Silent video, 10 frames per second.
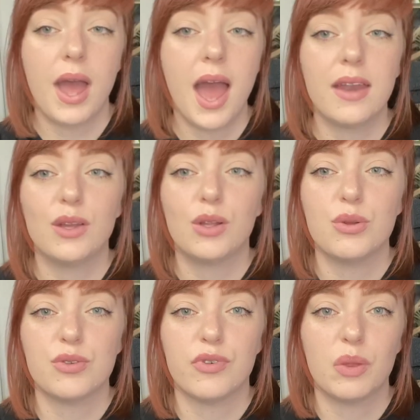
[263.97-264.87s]
I had an
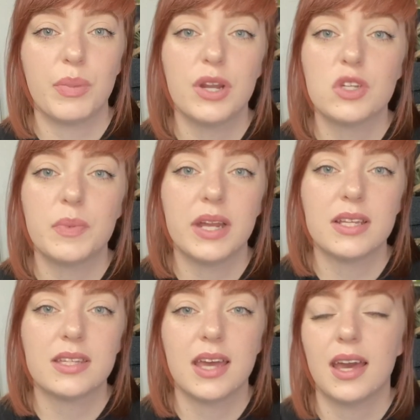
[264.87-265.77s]
enclosure for the Peter's
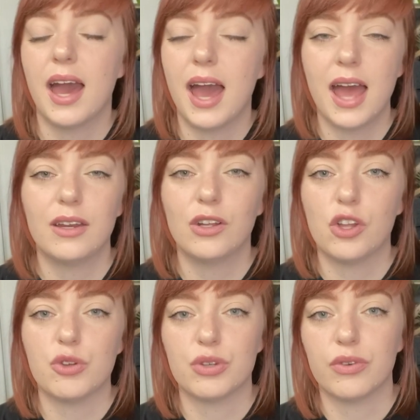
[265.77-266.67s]
Banded Skink, I had an
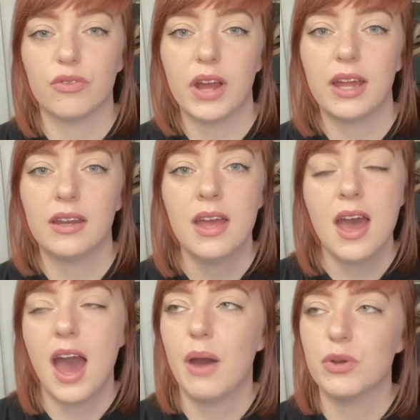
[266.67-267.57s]
enclosure for Wren,
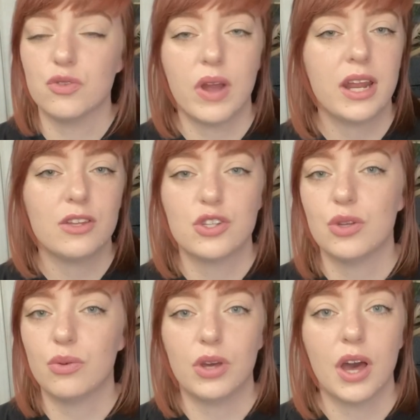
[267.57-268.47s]
I was ready
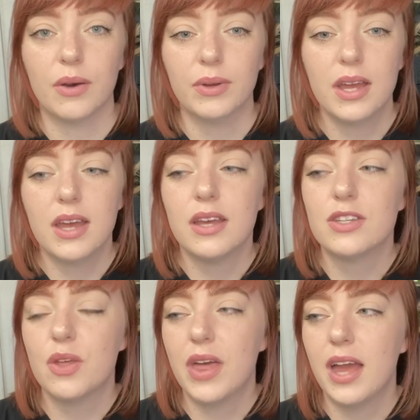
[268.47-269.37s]
to go.
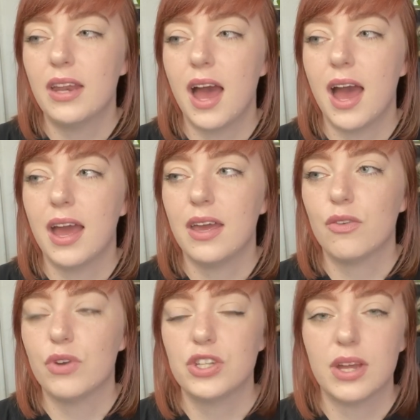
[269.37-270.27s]
So then I
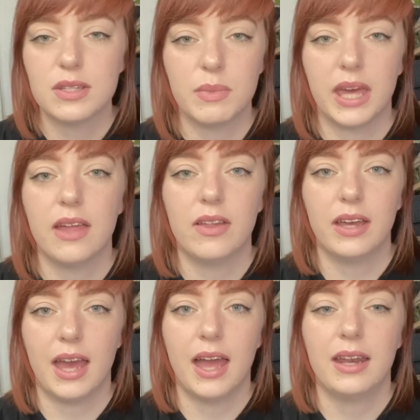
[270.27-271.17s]
reached out to Michaela
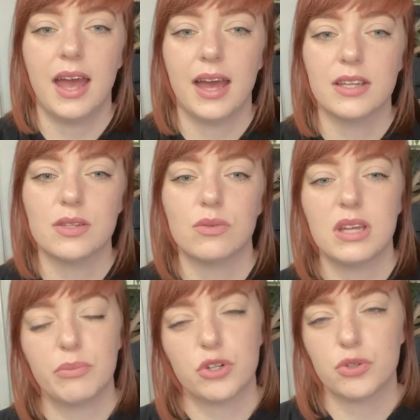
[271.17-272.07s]
again as
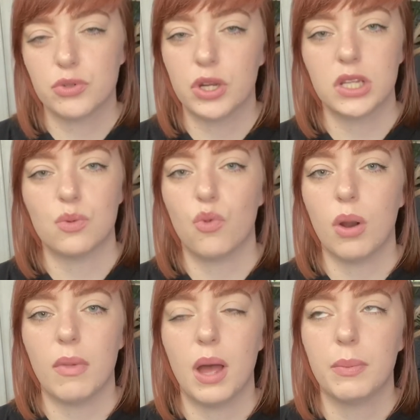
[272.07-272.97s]
temperatures were starting to
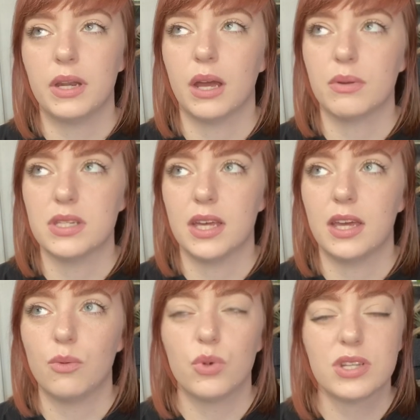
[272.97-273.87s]
warm up, and I was
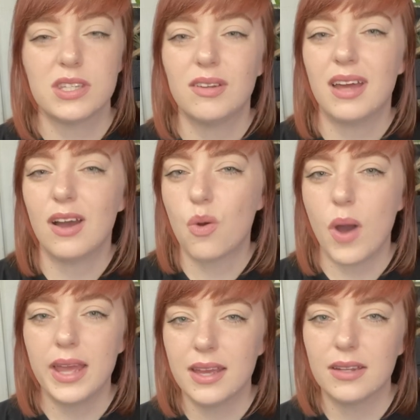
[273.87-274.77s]
like, we're still not
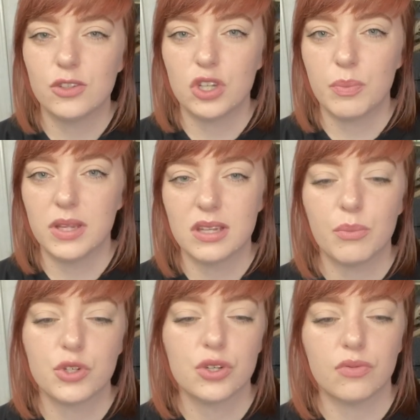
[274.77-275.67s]
quite in shipping
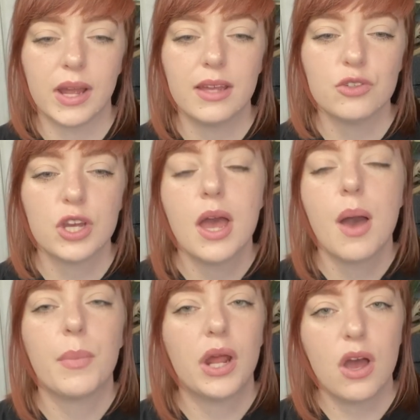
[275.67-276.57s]
temperature range,
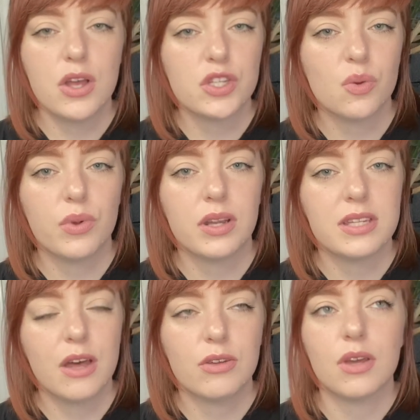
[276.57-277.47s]
but I also want to
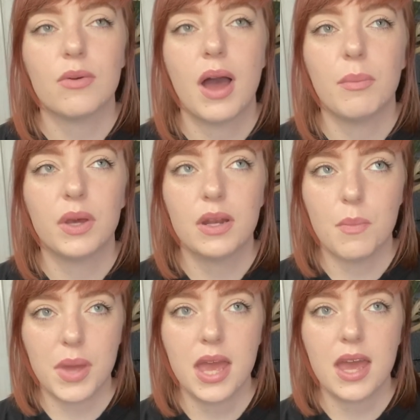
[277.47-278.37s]
tell you, I'm going to
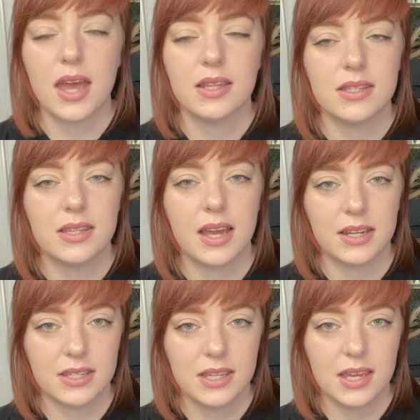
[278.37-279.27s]
be in
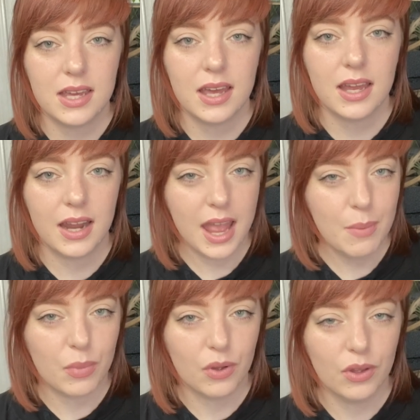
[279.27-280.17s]
Tennessee in
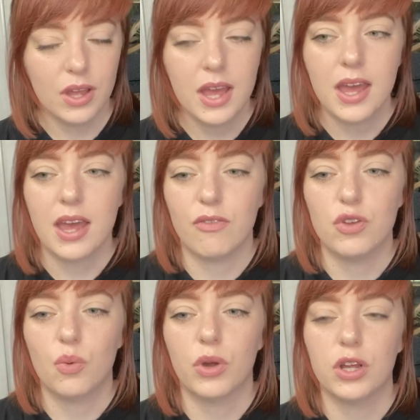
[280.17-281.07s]
April if
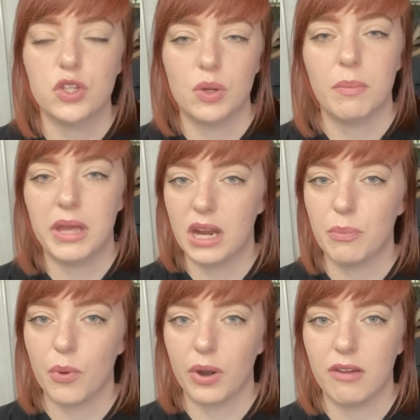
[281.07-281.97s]
you want to do a
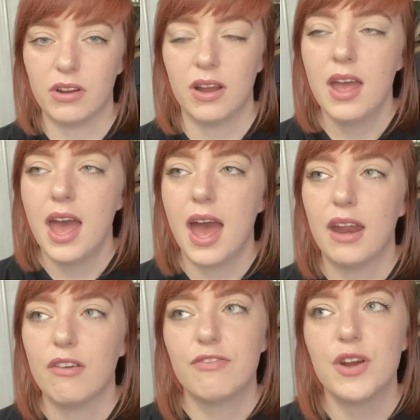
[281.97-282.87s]
meetup or whatever. And
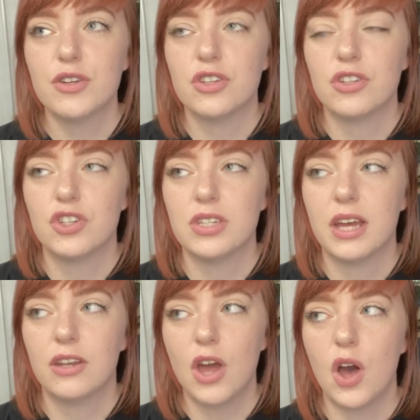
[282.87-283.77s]
at first she
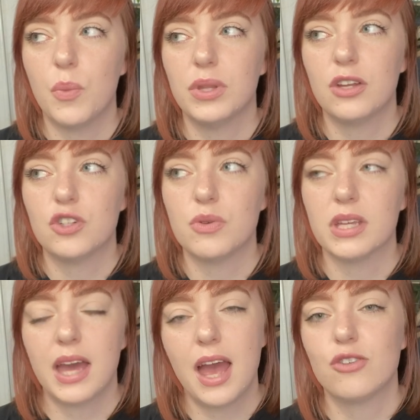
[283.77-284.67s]
said no, but then she was
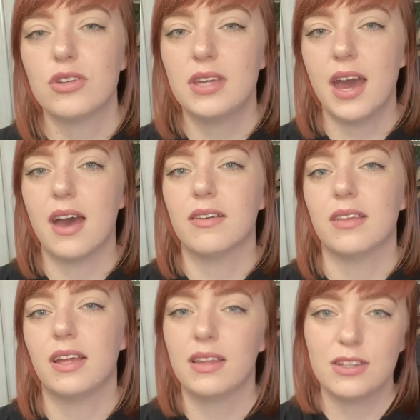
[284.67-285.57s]
like, actually, yeah,
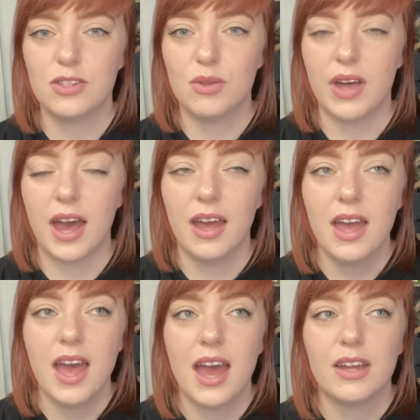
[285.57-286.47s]
like, let's do that.
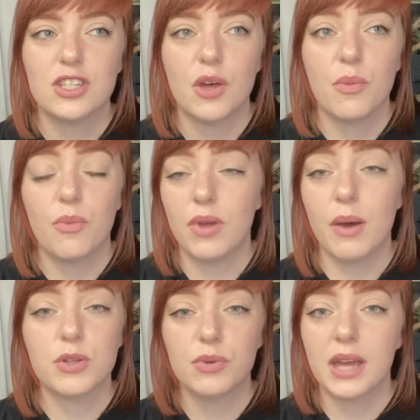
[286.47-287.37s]
And so that
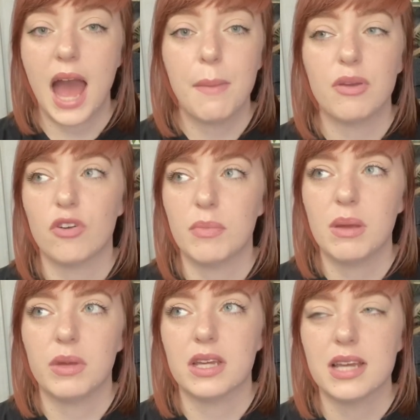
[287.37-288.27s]
was really happy for
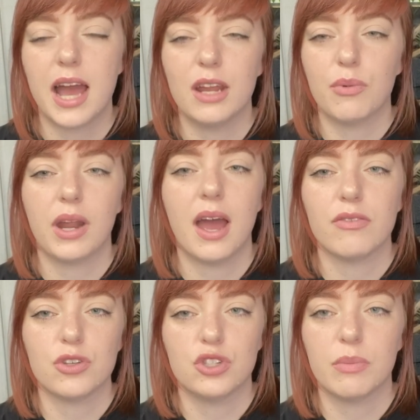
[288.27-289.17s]
me because I didn't want to
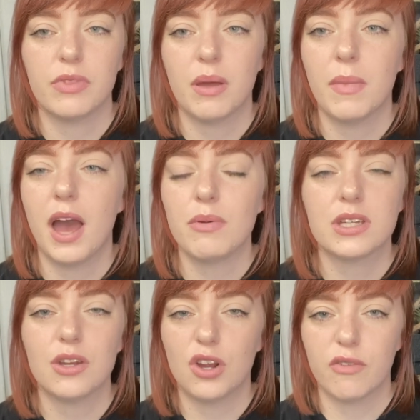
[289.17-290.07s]
have to ship them. I always
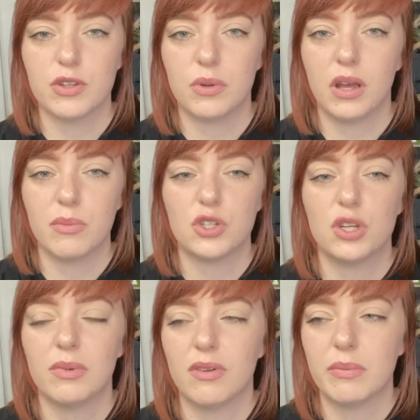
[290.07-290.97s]
get nervous when it comes to
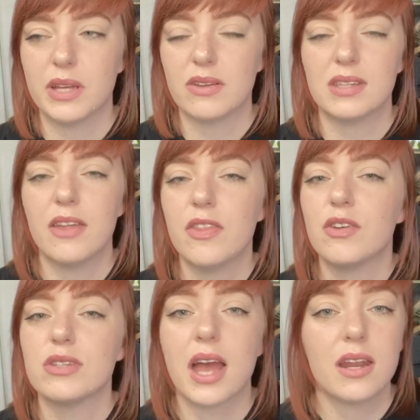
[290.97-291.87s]
shipping reptiles. Not that
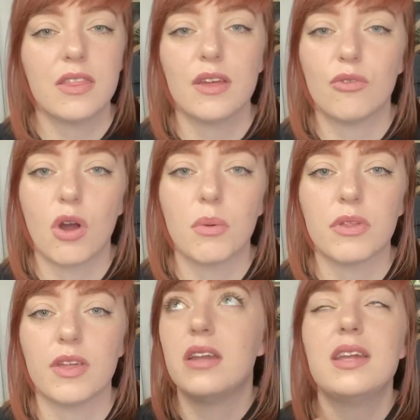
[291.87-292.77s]
there's anything wrong
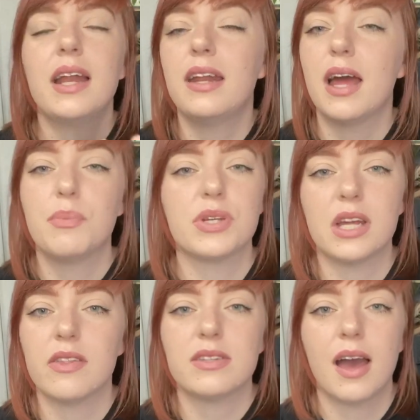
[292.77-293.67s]
with it. 99%
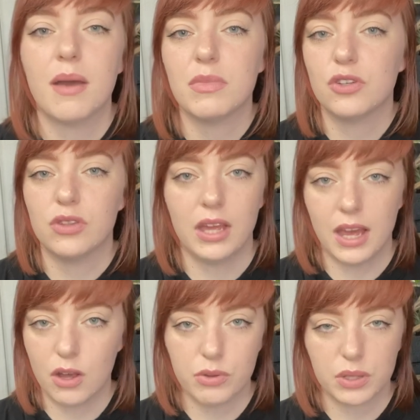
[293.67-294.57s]
of the time,
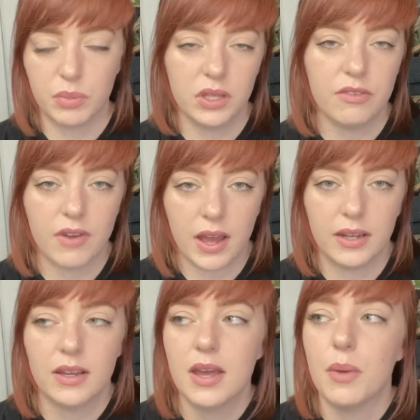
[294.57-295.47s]
it goes completely
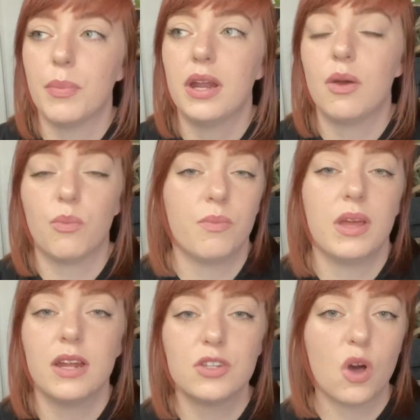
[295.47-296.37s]
fine, but it
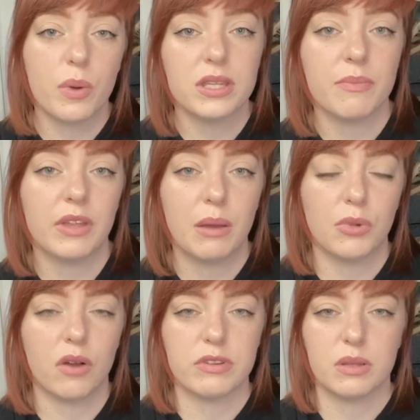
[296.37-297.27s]
is always something I'm
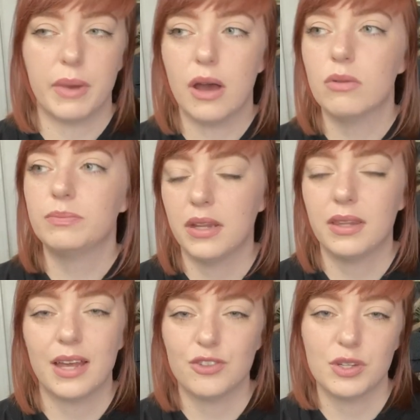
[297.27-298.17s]
nervous about. But
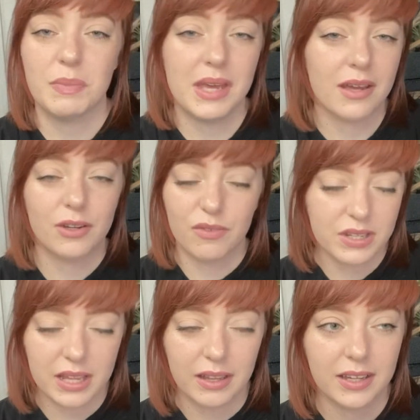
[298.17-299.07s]
that's just me, a
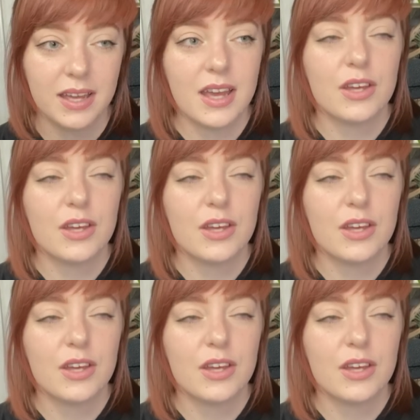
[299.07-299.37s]
nervous Nelly. early.